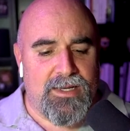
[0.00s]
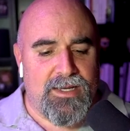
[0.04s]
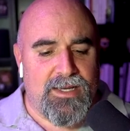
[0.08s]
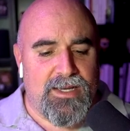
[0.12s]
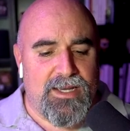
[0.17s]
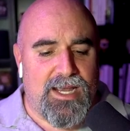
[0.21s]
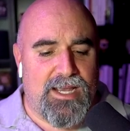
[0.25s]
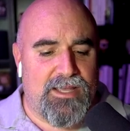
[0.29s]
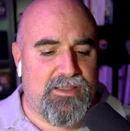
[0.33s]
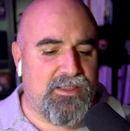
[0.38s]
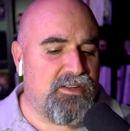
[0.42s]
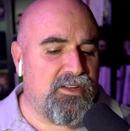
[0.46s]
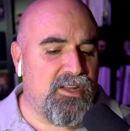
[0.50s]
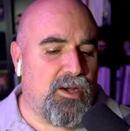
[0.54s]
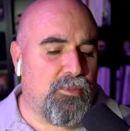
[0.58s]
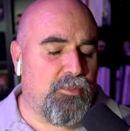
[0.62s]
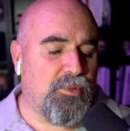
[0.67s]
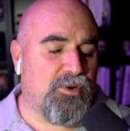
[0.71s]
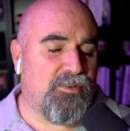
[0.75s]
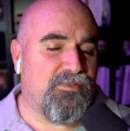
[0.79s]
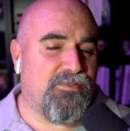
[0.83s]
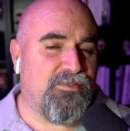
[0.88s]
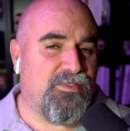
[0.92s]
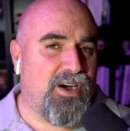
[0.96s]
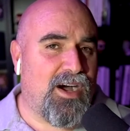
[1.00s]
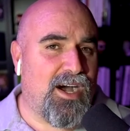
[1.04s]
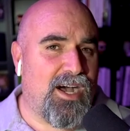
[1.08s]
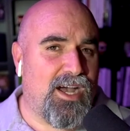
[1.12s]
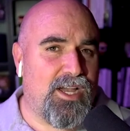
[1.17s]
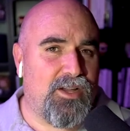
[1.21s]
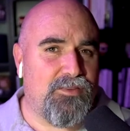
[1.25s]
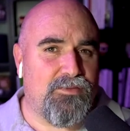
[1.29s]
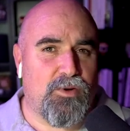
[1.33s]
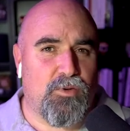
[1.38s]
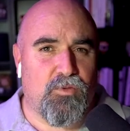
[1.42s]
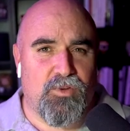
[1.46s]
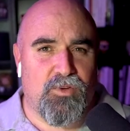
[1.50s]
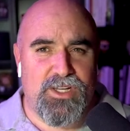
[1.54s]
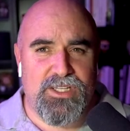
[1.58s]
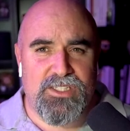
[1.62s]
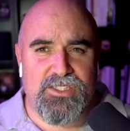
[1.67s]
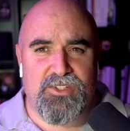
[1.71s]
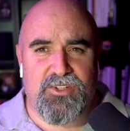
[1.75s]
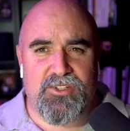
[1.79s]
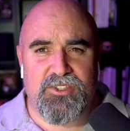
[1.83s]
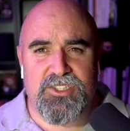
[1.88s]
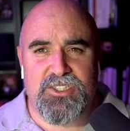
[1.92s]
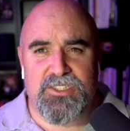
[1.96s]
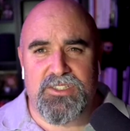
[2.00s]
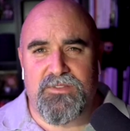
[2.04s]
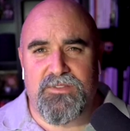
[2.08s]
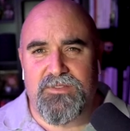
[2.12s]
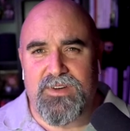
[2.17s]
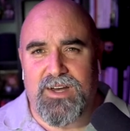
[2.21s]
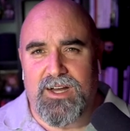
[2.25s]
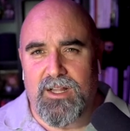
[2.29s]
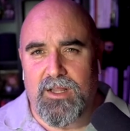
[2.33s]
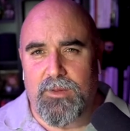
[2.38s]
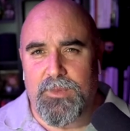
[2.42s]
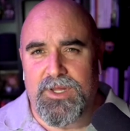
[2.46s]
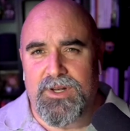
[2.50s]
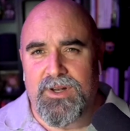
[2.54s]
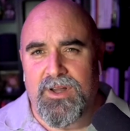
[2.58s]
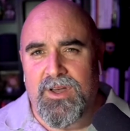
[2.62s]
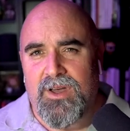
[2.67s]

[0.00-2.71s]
And then number 5, research and development,